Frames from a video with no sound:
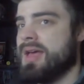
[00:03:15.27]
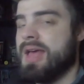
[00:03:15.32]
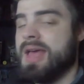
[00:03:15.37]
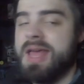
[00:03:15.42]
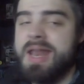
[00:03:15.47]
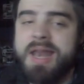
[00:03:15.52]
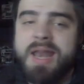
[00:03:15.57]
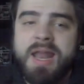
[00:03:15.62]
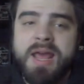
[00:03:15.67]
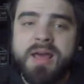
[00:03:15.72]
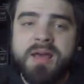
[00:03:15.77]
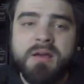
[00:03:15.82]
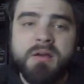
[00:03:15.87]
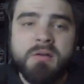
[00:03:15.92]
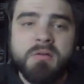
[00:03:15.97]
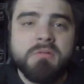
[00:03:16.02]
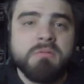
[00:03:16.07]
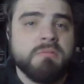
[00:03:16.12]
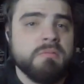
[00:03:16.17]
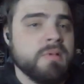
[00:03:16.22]
and
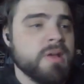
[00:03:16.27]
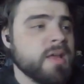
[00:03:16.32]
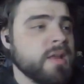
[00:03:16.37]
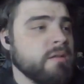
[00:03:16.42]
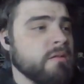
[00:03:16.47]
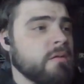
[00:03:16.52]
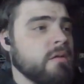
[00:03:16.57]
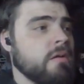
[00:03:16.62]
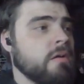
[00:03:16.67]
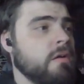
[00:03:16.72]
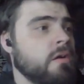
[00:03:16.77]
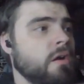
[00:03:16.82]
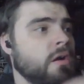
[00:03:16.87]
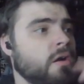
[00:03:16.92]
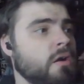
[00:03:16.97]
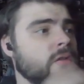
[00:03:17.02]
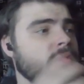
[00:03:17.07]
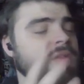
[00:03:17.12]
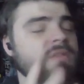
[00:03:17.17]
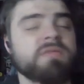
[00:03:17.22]
now, in
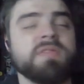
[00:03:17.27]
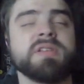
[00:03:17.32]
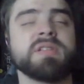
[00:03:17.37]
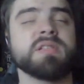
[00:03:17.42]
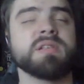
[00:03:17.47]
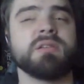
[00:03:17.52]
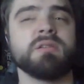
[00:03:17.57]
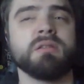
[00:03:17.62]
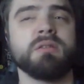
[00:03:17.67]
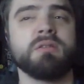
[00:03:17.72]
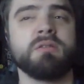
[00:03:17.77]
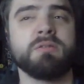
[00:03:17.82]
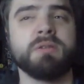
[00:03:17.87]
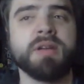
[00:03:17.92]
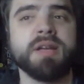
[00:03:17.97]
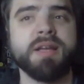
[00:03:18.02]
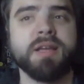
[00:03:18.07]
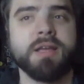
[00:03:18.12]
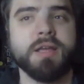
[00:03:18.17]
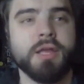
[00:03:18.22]
all of its
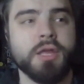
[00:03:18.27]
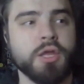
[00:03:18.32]
glory,